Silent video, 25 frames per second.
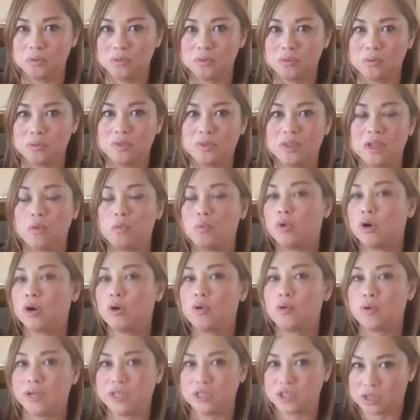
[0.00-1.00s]
that we're
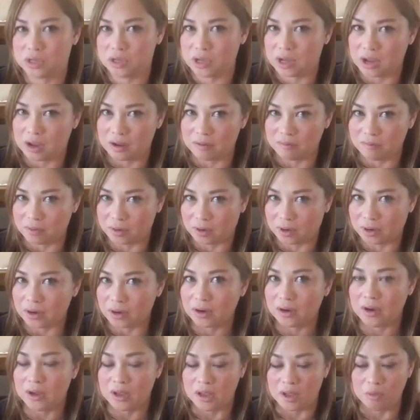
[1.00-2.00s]
going to
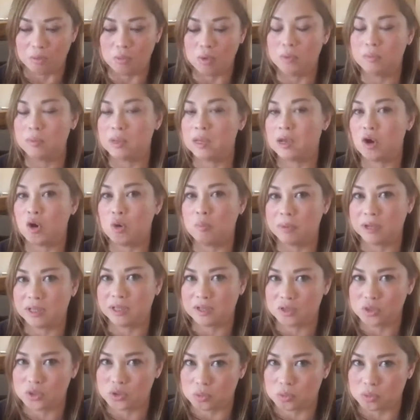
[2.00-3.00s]
cover when we open the
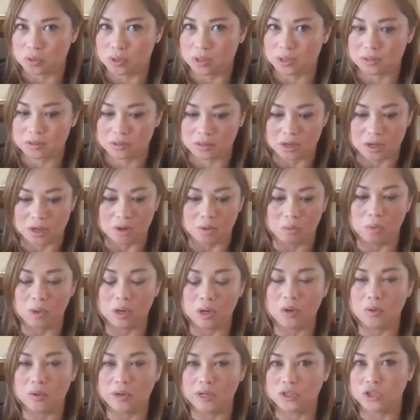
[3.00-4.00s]
doors. We're
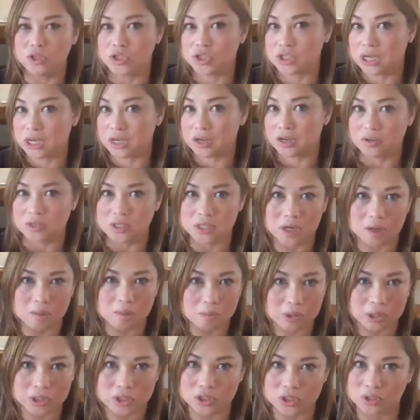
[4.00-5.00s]
going to check your
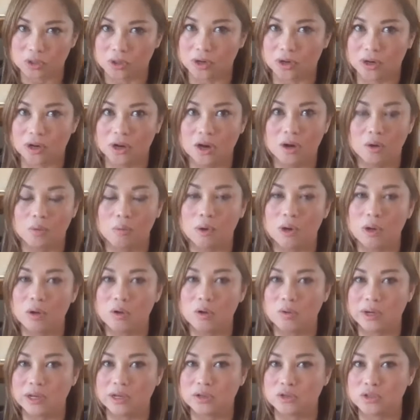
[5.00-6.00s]
temperature. We're
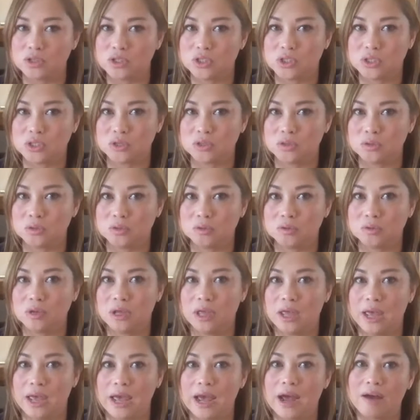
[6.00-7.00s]
going to
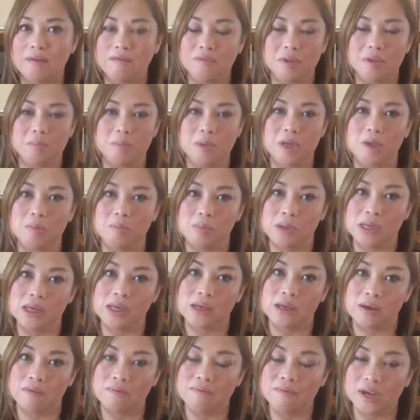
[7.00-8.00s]
have the
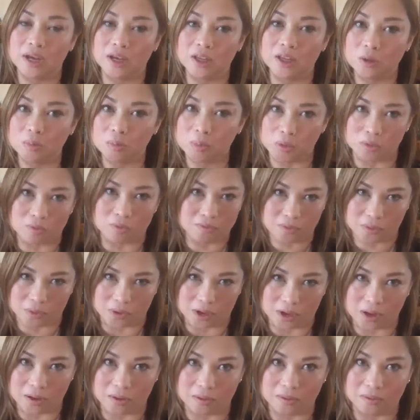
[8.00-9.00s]
PPE available for
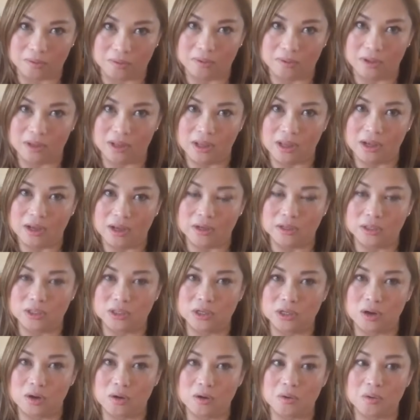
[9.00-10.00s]
you.
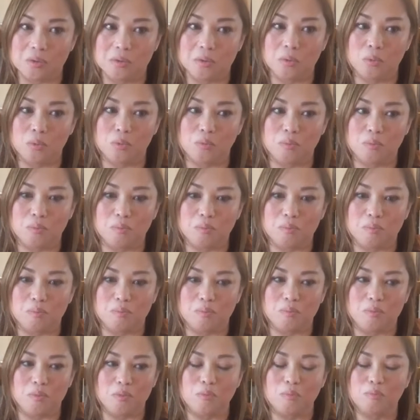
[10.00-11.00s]
So,
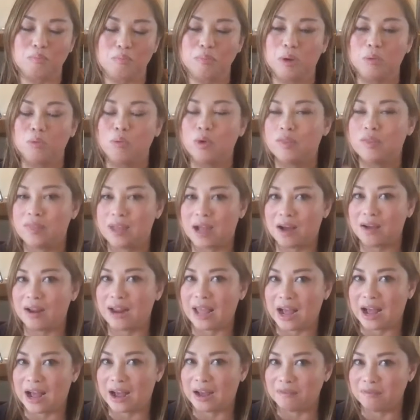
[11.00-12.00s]
but without
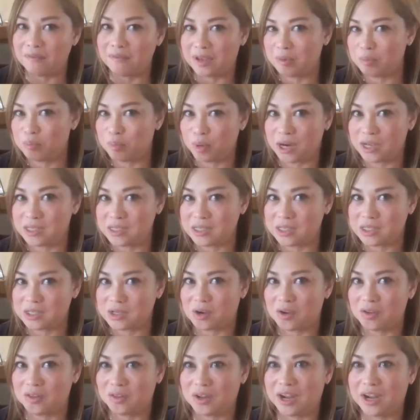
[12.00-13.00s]
having presence
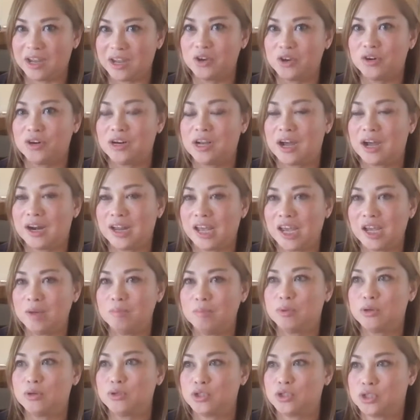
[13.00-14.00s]
online, you're not
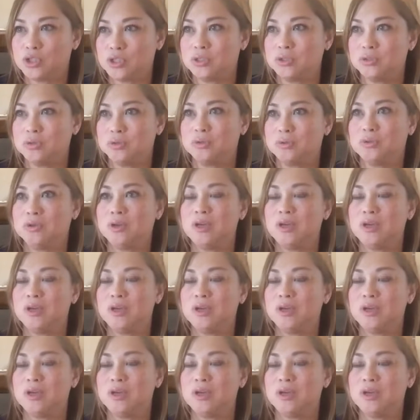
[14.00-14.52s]
able to